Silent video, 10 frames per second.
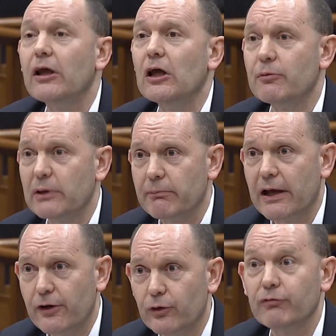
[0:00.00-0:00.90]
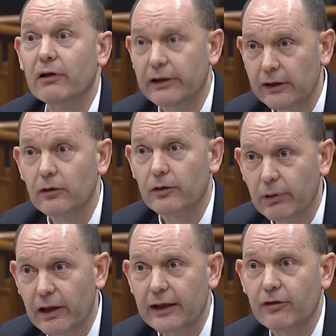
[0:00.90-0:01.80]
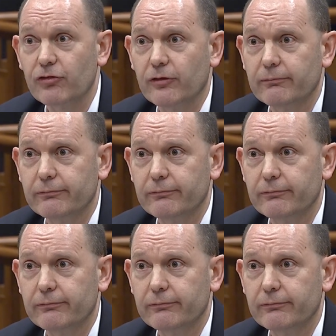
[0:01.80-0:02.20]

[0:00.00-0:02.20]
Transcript: It would be a matter of legal compliance.